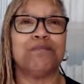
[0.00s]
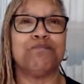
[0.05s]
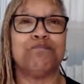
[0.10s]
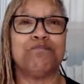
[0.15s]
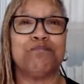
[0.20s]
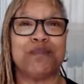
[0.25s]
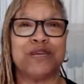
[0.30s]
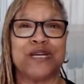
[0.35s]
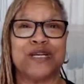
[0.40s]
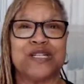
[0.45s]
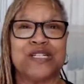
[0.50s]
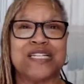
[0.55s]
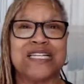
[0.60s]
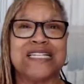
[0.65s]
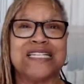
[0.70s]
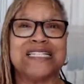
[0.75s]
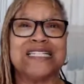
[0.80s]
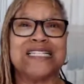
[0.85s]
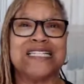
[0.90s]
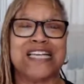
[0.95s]

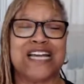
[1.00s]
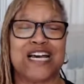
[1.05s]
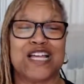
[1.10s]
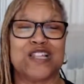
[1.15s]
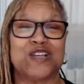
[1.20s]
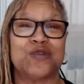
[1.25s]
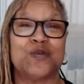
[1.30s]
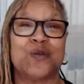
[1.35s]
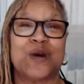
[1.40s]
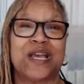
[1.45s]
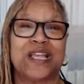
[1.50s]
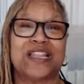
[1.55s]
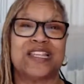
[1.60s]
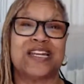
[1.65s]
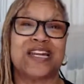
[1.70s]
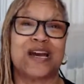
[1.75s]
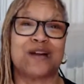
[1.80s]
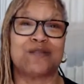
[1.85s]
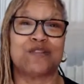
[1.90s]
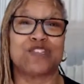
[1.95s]
building the other way
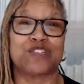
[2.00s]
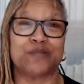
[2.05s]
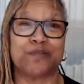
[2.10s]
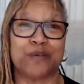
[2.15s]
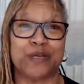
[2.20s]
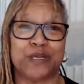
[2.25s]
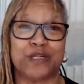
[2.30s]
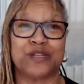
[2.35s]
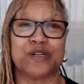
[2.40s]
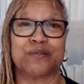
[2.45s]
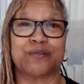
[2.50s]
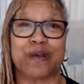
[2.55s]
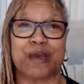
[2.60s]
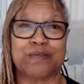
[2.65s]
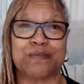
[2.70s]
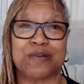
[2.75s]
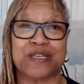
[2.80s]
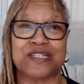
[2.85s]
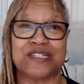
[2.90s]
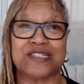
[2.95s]
that I was building my
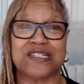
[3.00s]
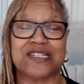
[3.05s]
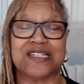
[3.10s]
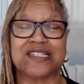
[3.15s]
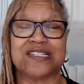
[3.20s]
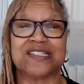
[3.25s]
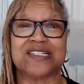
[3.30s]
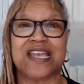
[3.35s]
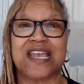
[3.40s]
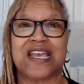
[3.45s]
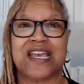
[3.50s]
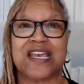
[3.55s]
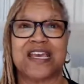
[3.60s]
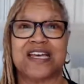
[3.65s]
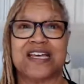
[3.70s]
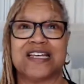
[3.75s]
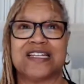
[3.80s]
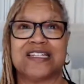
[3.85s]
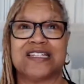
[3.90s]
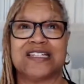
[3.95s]
business,
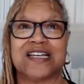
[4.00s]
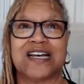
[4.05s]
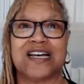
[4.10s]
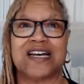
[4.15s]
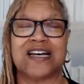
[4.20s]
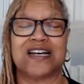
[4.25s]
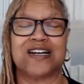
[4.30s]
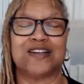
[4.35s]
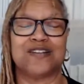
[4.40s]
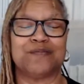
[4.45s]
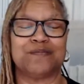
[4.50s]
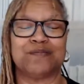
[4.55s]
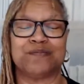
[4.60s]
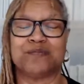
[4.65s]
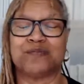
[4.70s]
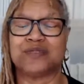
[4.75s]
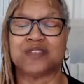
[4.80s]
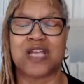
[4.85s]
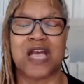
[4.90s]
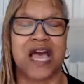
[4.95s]
and
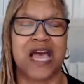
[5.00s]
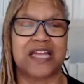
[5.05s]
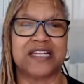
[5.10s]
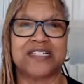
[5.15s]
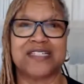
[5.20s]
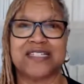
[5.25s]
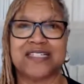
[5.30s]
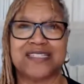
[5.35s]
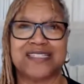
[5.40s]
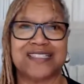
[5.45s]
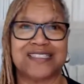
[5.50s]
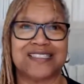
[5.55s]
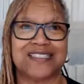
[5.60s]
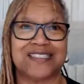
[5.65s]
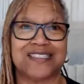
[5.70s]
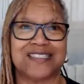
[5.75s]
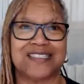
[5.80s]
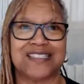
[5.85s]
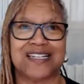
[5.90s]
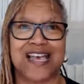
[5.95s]
I didn't.
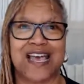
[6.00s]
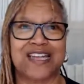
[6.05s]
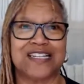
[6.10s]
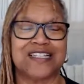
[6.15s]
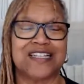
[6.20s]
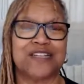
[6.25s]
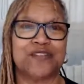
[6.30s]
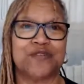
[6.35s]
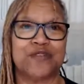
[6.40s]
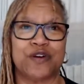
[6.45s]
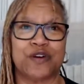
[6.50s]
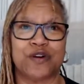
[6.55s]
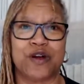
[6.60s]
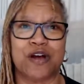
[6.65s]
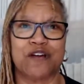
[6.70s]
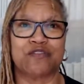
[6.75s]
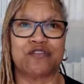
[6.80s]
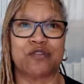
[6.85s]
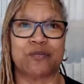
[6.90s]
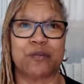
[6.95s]
I didn't feel
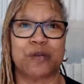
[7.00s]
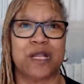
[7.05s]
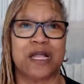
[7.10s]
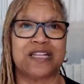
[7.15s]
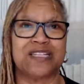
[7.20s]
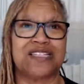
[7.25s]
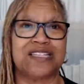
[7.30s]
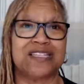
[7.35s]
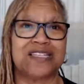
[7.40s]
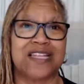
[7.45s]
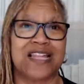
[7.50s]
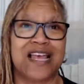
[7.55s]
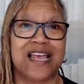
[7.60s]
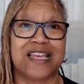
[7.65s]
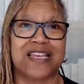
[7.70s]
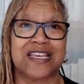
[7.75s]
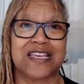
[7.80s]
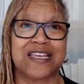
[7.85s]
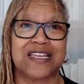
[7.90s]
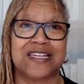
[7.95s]
comfortable. I didn't
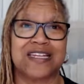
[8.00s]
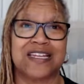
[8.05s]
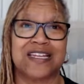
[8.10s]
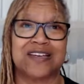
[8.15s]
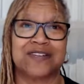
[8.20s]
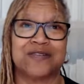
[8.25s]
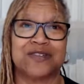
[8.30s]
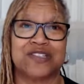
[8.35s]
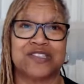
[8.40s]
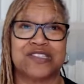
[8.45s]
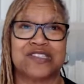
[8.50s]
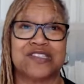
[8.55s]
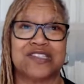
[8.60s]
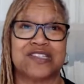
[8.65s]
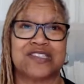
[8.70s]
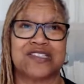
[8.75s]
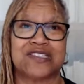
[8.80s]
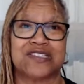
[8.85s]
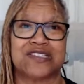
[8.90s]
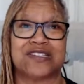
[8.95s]
like it. It was
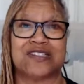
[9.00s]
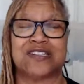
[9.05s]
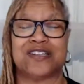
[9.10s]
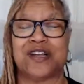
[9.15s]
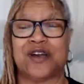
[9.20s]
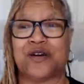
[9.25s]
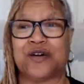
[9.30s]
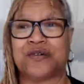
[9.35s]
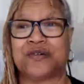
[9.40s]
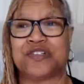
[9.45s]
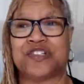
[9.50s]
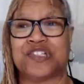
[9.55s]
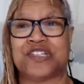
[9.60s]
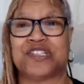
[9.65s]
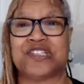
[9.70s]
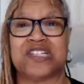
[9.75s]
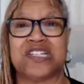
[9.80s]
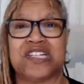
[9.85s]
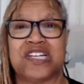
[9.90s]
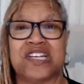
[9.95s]
just
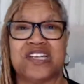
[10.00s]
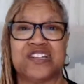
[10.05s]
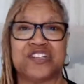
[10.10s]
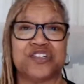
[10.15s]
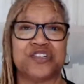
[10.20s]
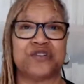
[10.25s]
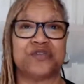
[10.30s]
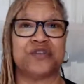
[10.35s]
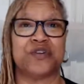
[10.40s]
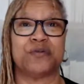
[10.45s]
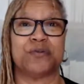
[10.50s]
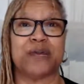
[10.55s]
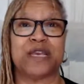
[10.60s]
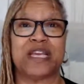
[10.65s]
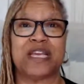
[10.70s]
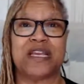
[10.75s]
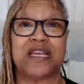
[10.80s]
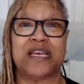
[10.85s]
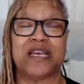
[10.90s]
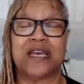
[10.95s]
an issue for
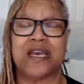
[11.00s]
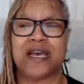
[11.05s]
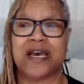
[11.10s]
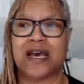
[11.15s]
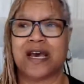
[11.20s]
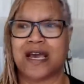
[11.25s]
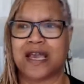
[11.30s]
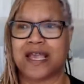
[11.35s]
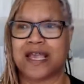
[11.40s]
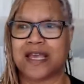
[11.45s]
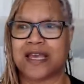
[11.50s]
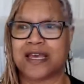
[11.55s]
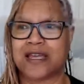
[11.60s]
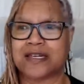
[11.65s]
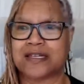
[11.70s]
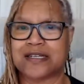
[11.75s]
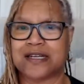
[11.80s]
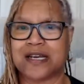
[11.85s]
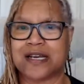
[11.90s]
me. And